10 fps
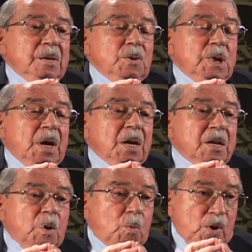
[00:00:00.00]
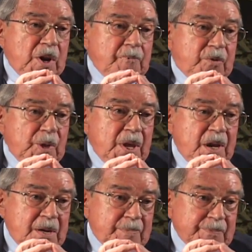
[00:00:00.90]
you got a little warning before they
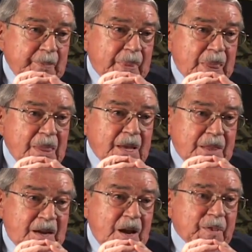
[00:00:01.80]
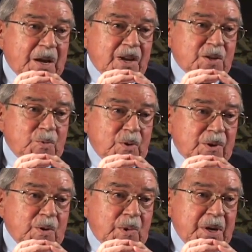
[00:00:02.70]
come that the kamikazes are
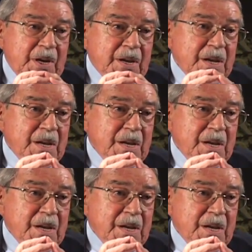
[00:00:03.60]
on their way.